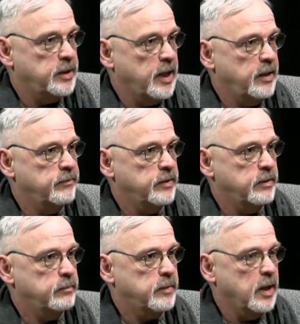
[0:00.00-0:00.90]
Dave
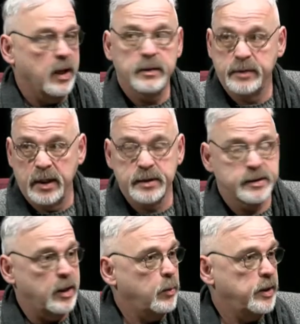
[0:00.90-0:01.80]
and Doug
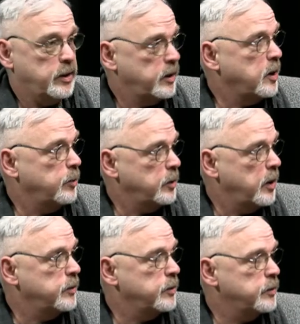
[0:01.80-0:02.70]
Selwyn and a couple
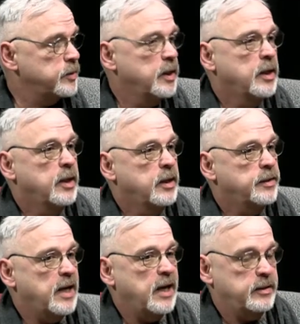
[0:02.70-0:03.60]
others
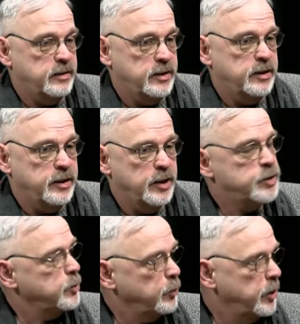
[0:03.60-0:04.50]
that did the
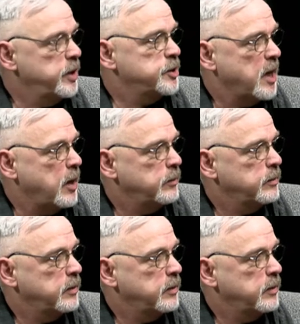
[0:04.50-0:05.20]
initial reach out.